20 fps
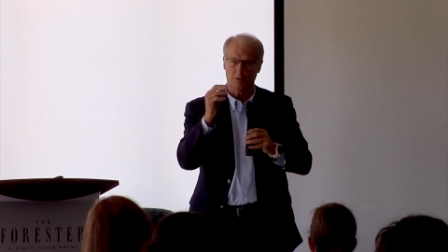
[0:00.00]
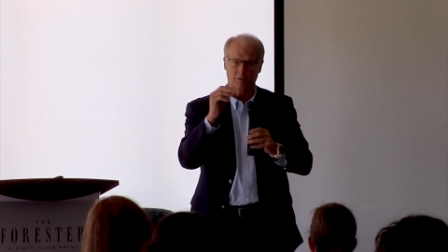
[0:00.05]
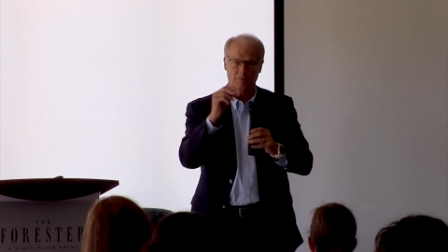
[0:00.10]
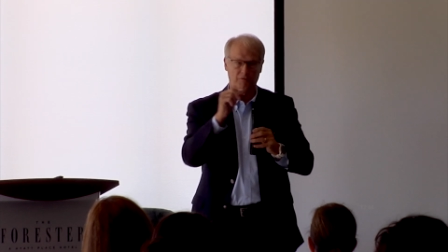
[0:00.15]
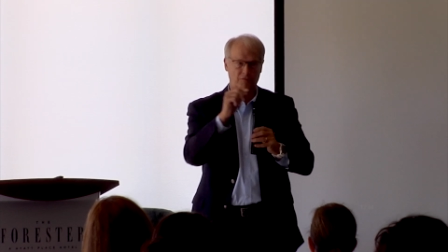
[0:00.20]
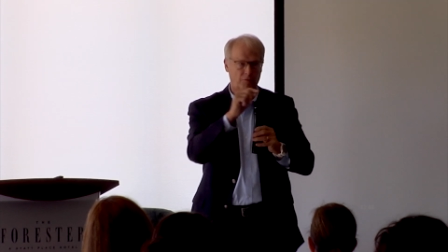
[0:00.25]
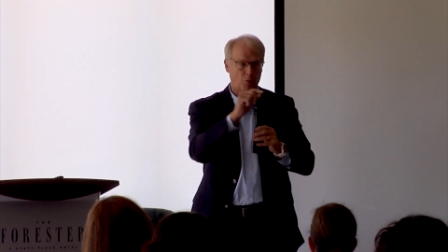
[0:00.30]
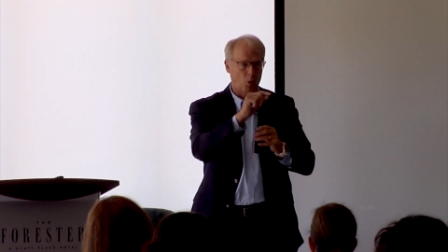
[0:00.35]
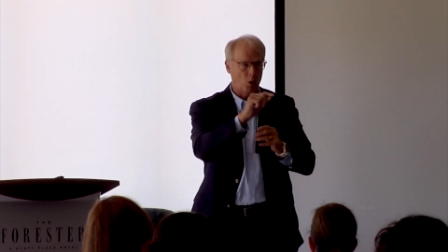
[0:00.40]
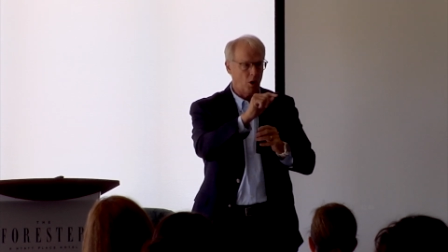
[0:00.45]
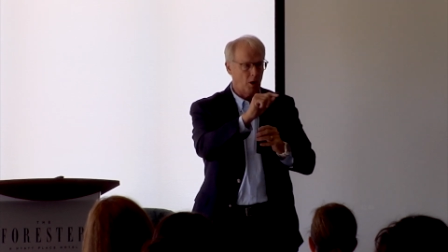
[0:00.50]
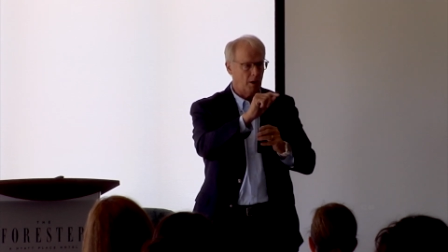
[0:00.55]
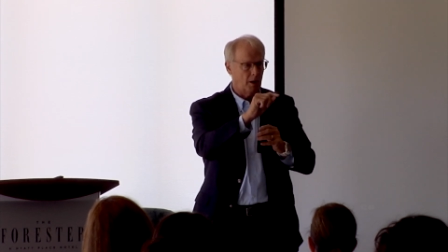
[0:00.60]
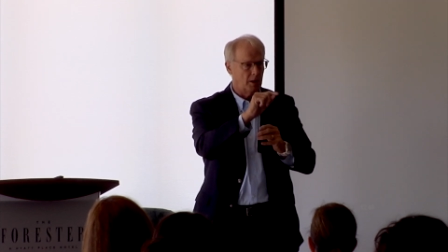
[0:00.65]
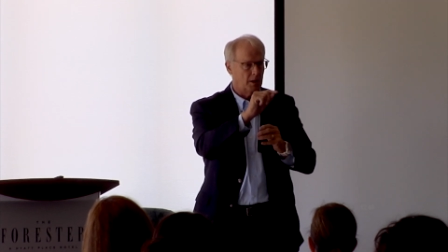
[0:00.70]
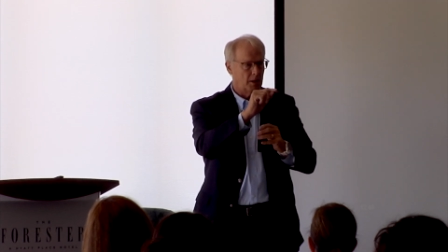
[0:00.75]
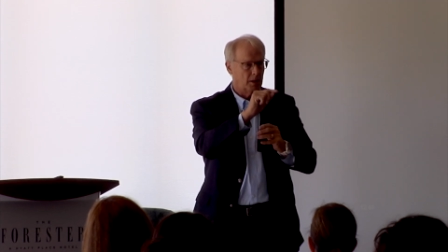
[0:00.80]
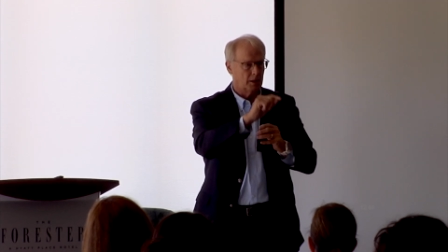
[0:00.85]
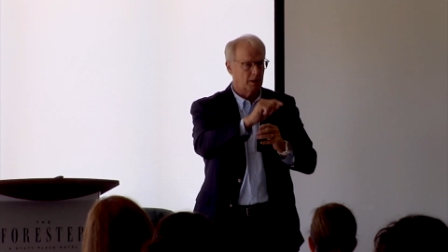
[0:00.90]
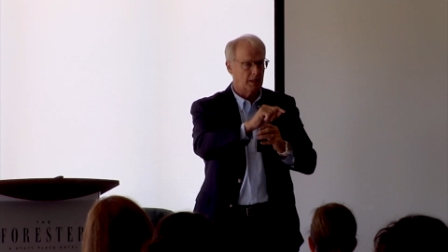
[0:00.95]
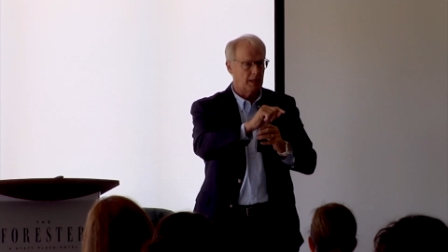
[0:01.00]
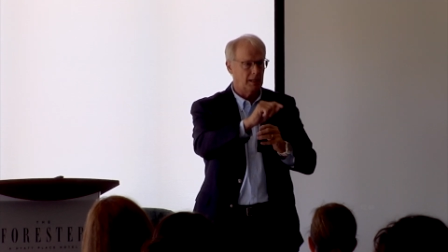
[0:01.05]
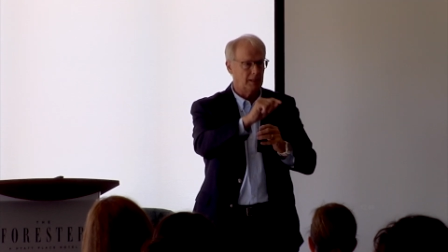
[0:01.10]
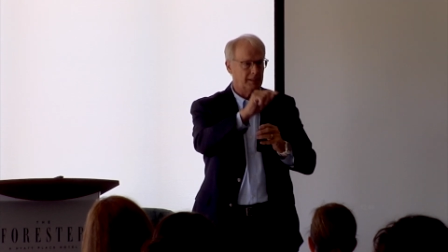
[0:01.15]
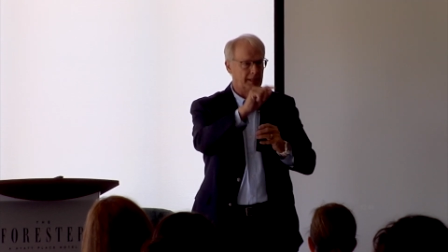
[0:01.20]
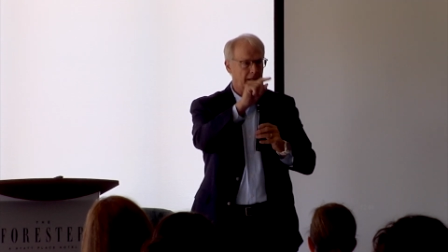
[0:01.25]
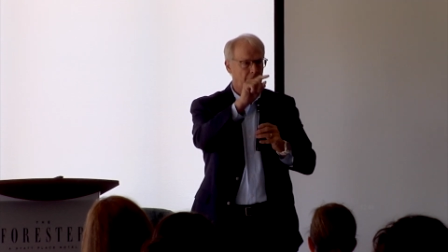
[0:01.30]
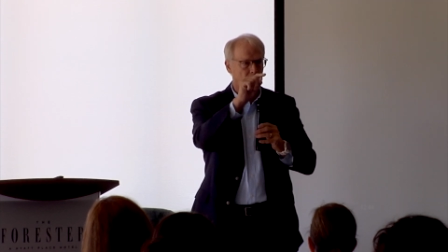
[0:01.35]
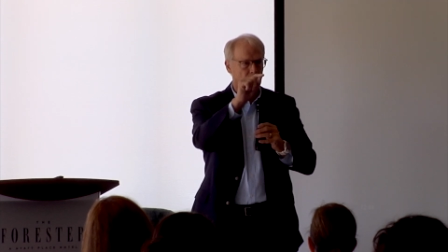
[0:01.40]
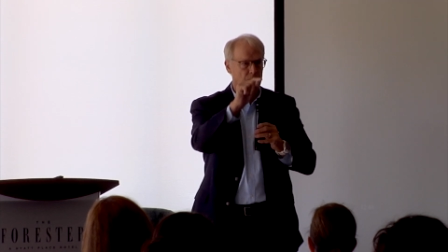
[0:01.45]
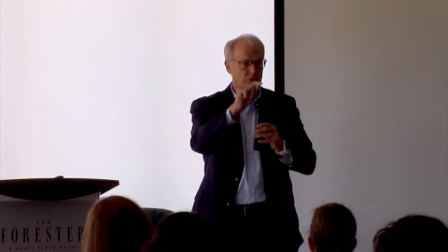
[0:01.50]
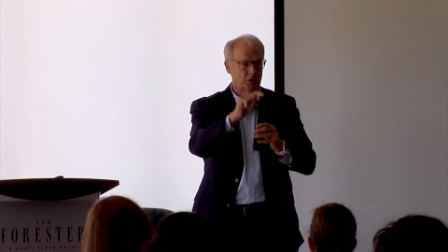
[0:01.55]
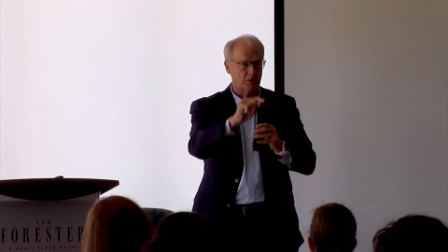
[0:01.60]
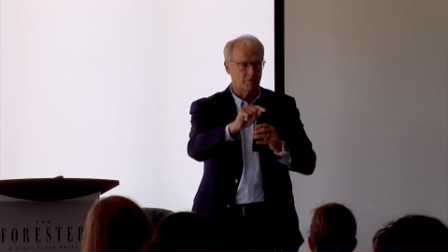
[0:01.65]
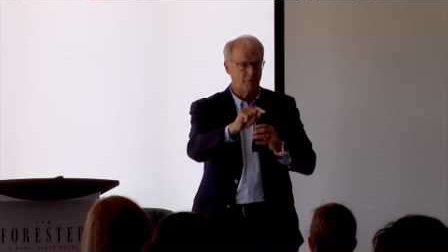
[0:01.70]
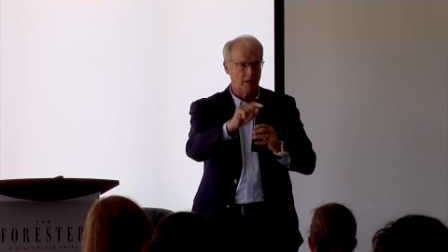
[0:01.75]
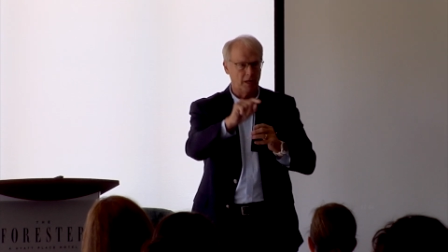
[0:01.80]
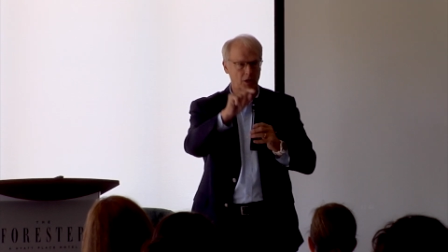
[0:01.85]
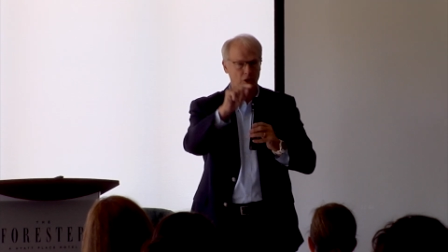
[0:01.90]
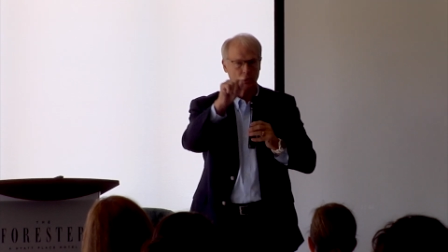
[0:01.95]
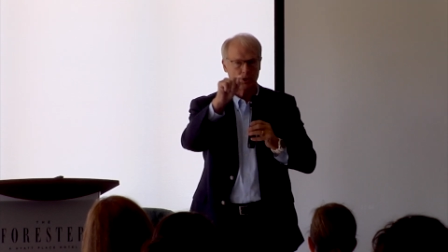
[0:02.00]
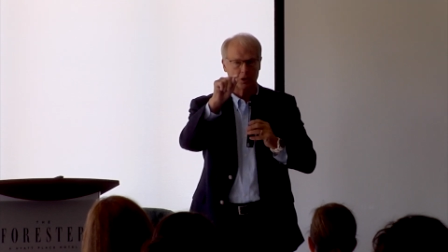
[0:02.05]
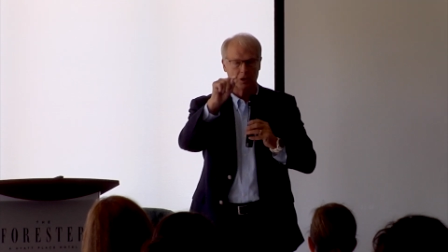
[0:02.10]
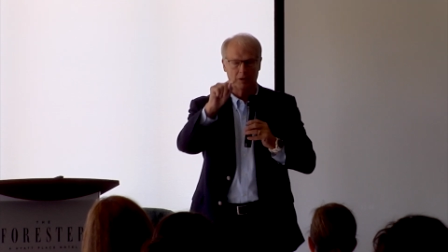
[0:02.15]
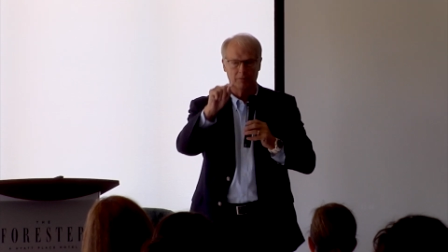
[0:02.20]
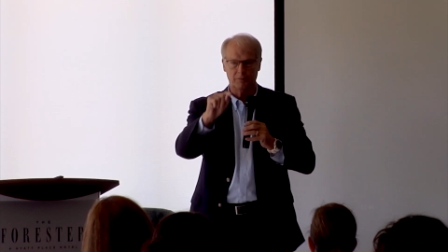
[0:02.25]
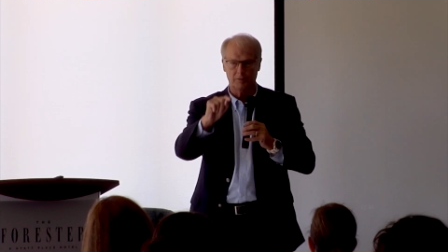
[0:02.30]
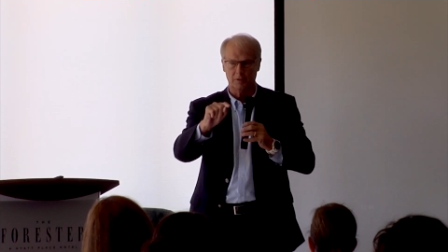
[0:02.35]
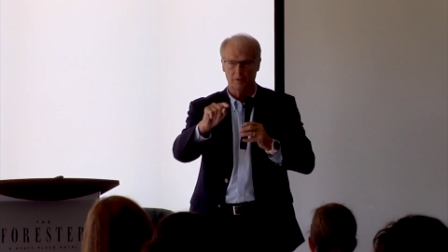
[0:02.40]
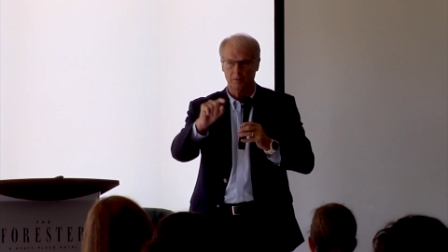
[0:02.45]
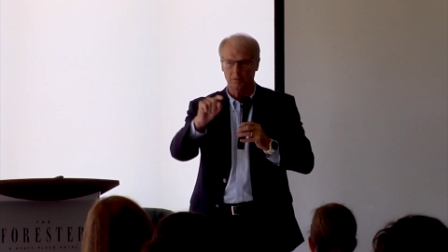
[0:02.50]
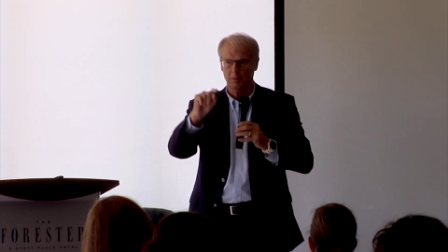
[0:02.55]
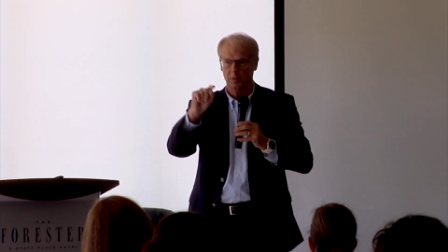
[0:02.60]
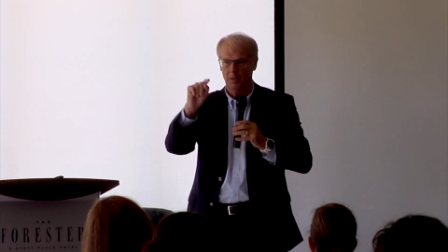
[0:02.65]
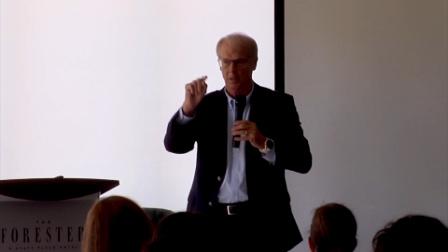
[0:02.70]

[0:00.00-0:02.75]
4 key leaders of each of the